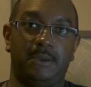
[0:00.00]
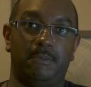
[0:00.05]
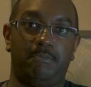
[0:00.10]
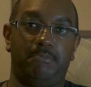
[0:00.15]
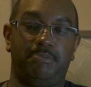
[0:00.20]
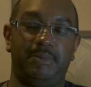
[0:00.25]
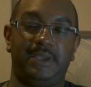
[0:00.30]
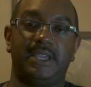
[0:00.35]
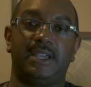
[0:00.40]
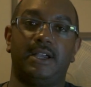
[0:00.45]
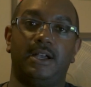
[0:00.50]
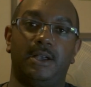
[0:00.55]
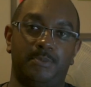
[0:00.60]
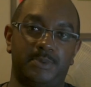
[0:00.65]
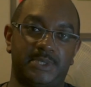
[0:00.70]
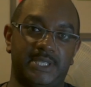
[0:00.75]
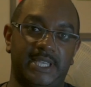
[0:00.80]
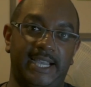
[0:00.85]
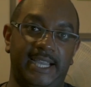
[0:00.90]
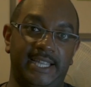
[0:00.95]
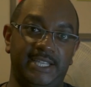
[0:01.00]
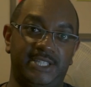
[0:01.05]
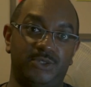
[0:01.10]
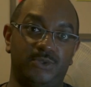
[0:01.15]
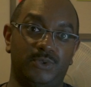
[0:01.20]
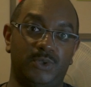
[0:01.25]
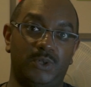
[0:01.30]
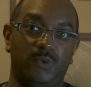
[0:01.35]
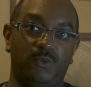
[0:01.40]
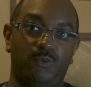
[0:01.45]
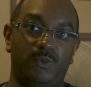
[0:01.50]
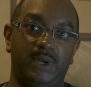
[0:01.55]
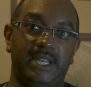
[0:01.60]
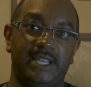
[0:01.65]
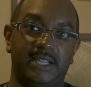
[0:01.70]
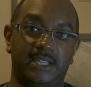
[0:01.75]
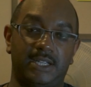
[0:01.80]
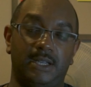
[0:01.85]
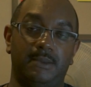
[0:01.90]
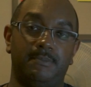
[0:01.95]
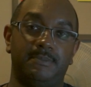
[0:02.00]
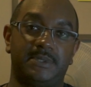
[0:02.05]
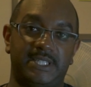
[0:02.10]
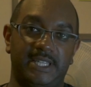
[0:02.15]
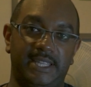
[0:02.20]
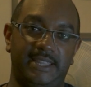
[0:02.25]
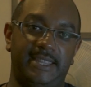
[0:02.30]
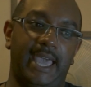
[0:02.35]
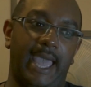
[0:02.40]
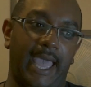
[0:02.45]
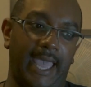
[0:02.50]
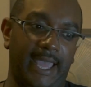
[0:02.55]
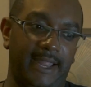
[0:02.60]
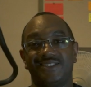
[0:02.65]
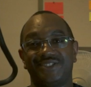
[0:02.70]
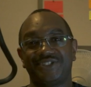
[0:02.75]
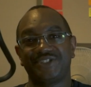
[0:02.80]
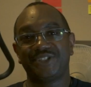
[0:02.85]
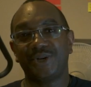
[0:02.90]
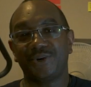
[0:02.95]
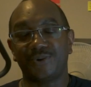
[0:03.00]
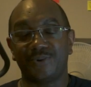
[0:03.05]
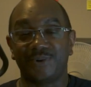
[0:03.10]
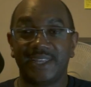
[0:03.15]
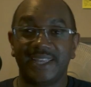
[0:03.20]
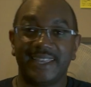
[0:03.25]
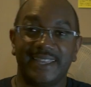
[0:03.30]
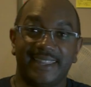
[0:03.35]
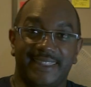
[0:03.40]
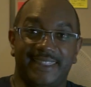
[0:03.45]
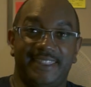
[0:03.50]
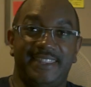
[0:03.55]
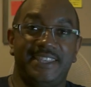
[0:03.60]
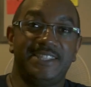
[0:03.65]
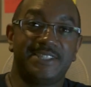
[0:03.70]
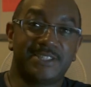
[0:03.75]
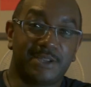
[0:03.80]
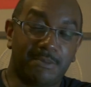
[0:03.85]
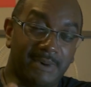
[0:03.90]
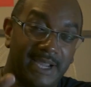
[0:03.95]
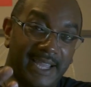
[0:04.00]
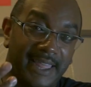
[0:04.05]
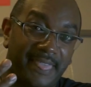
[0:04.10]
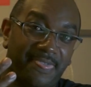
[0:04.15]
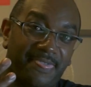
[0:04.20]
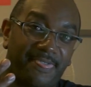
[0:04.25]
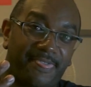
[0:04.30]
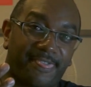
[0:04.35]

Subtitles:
a big upside to it when it comes to that. So these are my